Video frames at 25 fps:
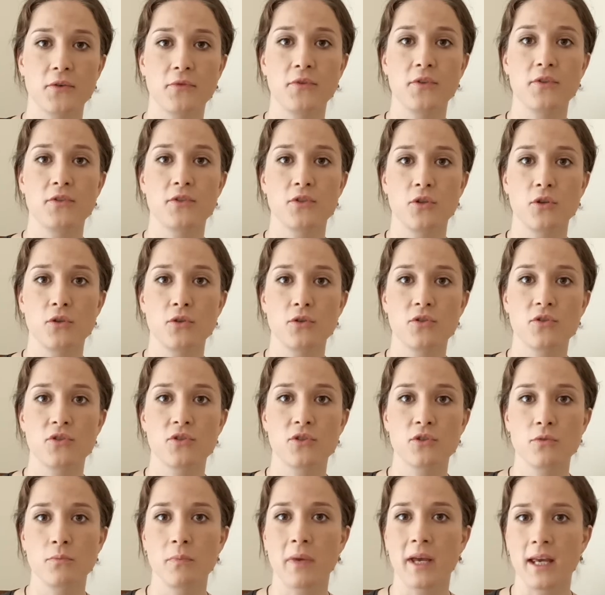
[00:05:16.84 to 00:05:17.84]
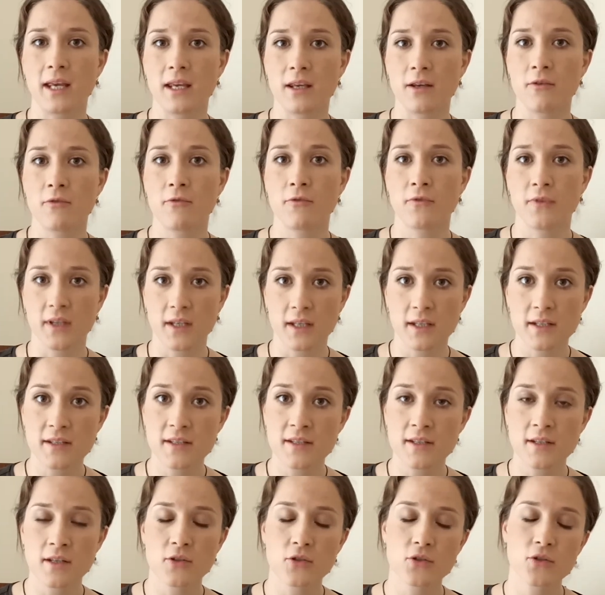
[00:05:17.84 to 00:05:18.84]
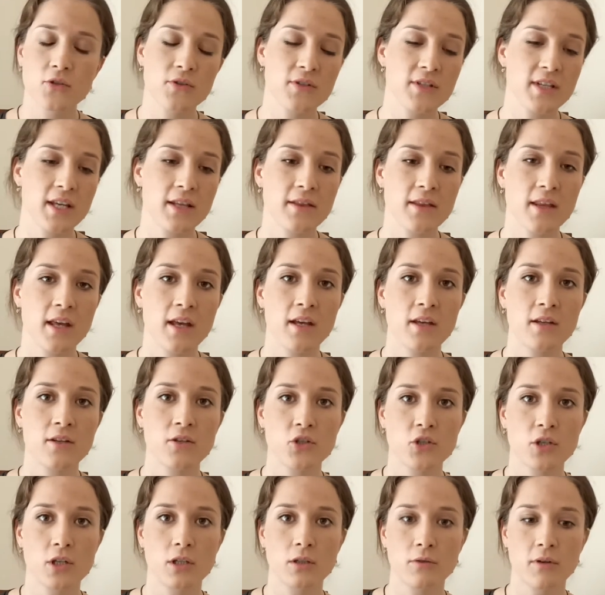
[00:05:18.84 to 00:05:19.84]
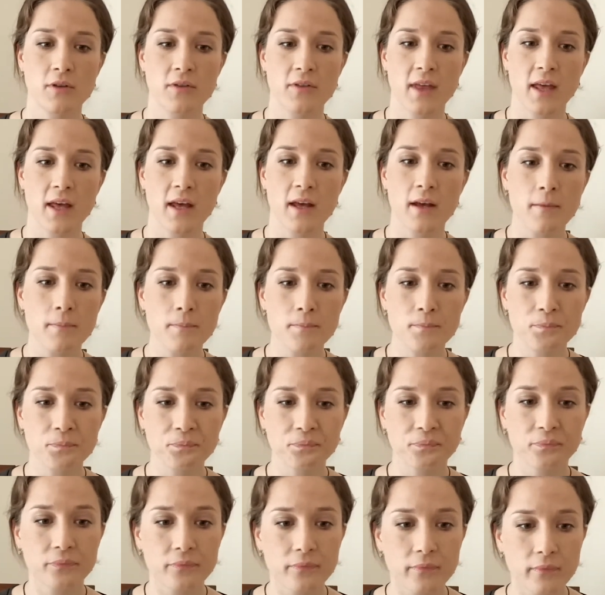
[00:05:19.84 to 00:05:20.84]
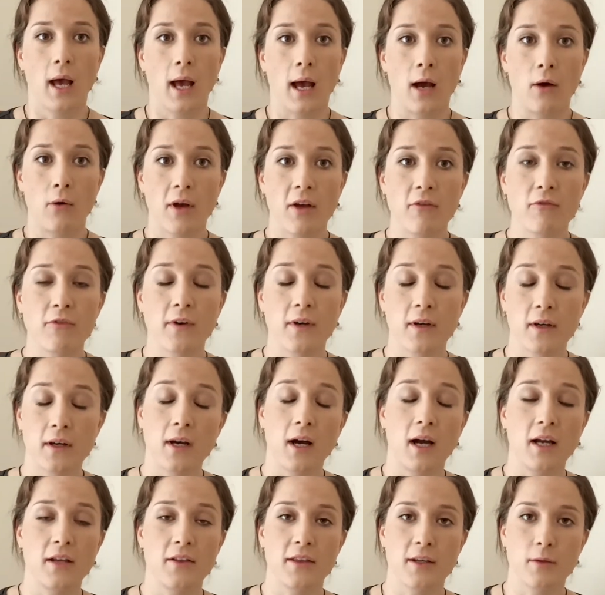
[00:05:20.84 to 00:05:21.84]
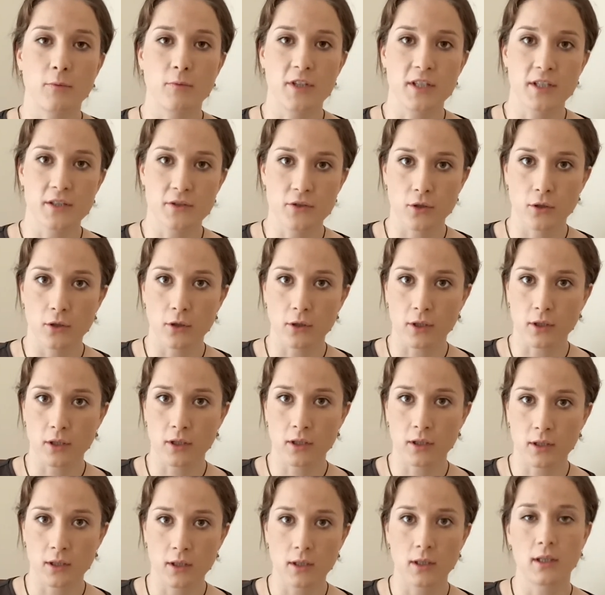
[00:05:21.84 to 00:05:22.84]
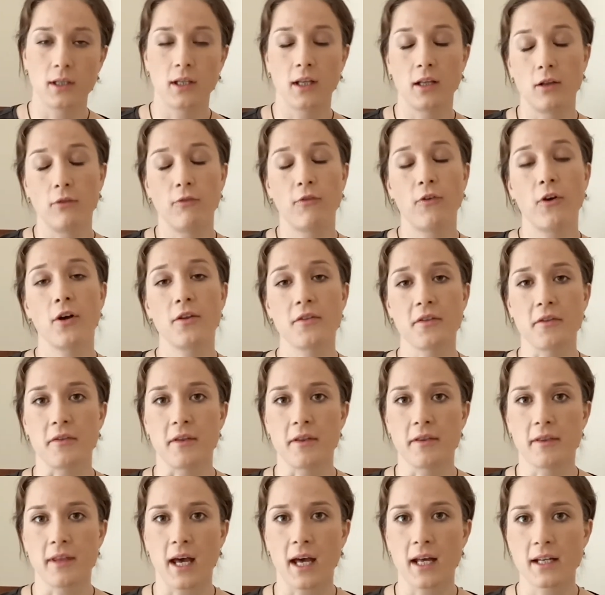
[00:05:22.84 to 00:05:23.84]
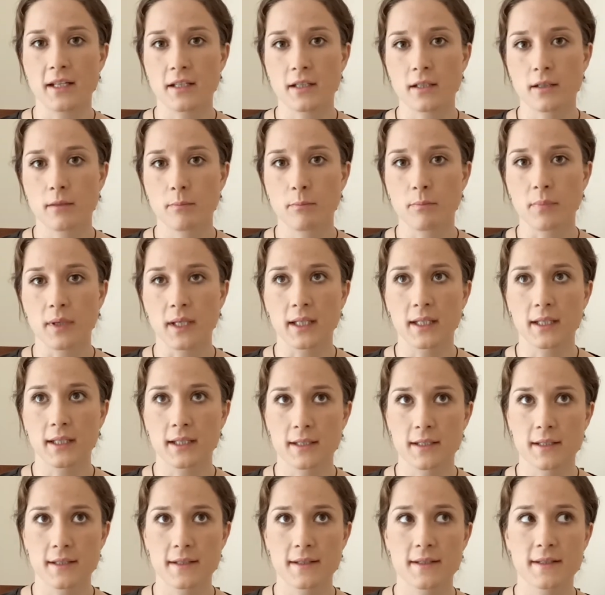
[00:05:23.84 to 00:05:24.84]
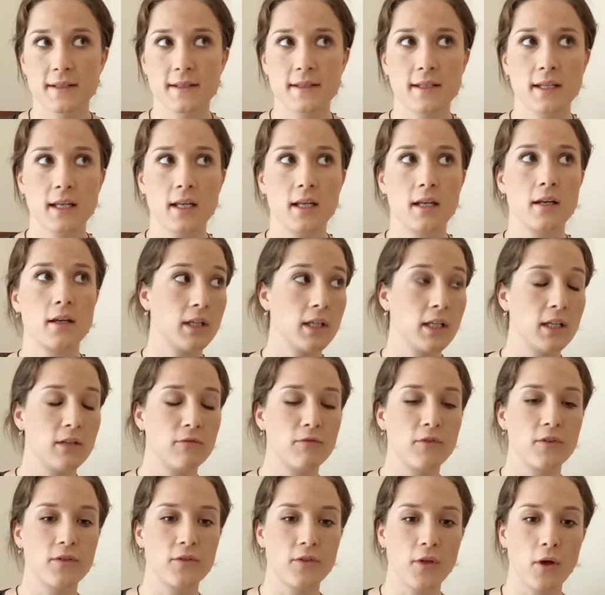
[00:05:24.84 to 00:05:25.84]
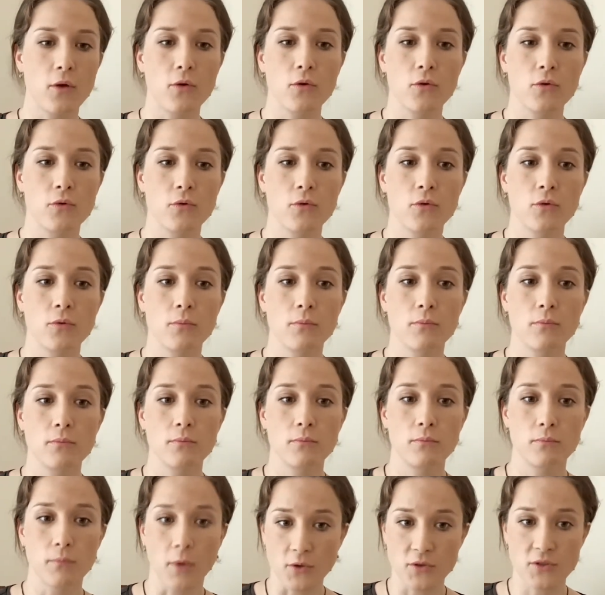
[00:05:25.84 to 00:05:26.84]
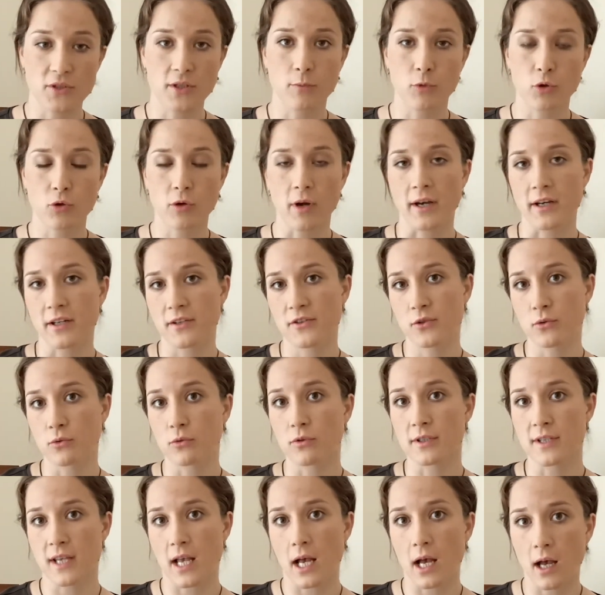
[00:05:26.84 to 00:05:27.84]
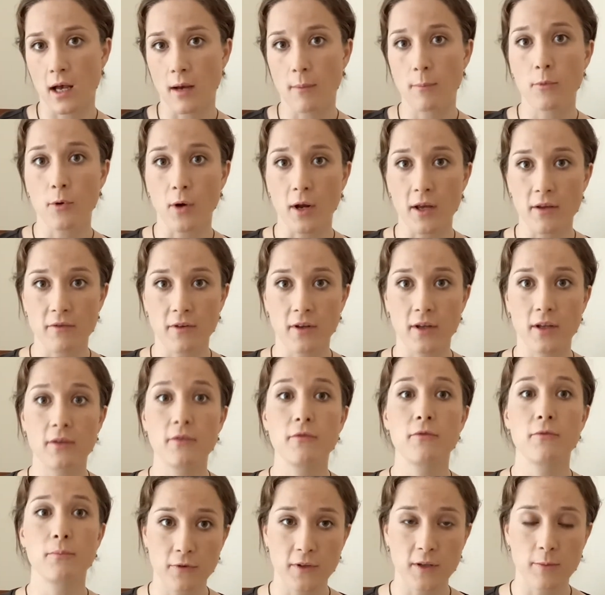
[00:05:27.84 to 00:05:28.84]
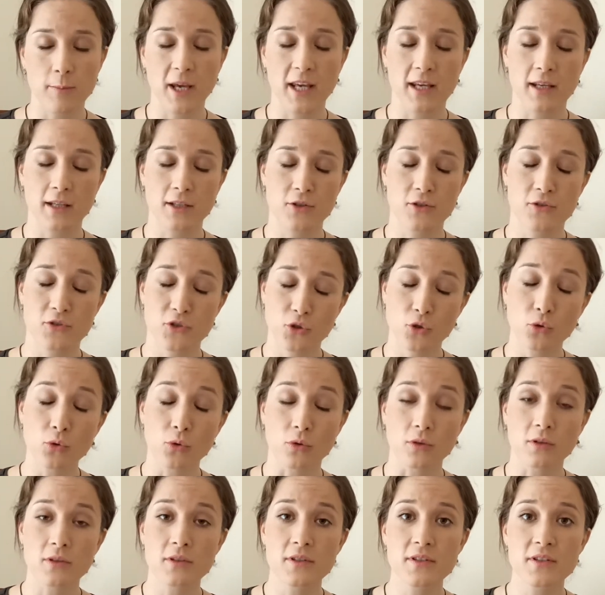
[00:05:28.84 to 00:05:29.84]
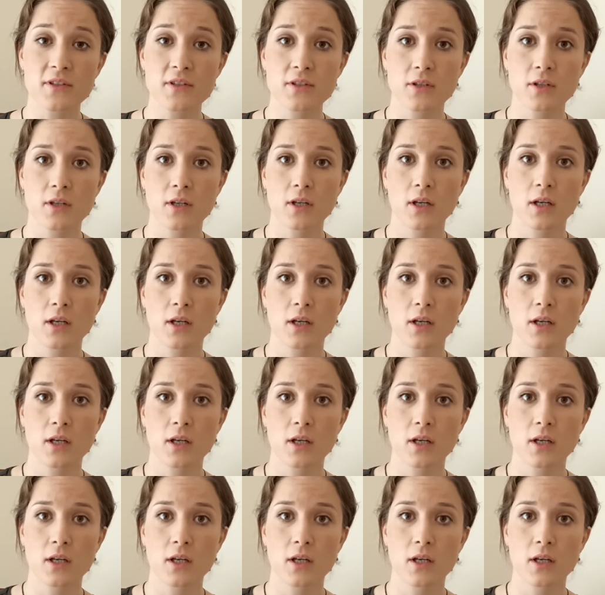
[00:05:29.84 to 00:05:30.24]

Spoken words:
the students to pay fees to send their children there. However, I think we need to look a little further than that, because even though most democratic schools are private fee-paying schools,